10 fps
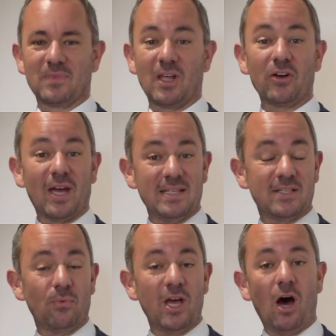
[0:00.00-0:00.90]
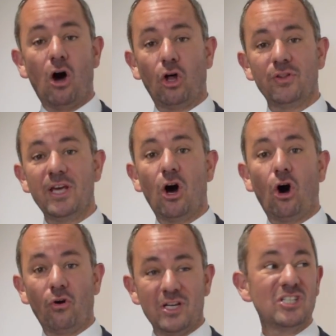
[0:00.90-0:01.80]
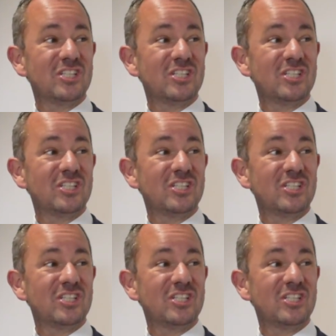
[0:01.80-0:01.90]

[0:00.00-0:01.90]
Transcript: Okay, so we are on the orange